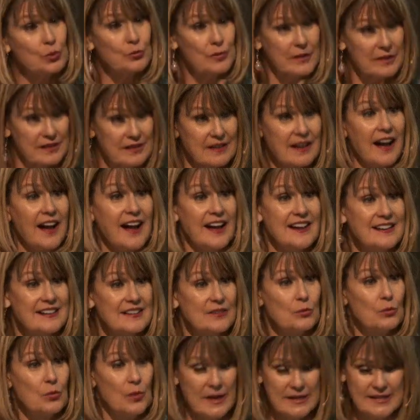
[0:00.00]
with God
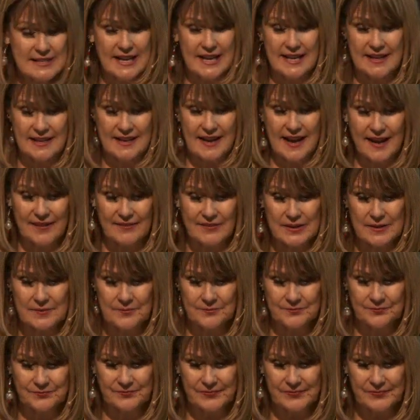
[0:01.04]
one day in heaven.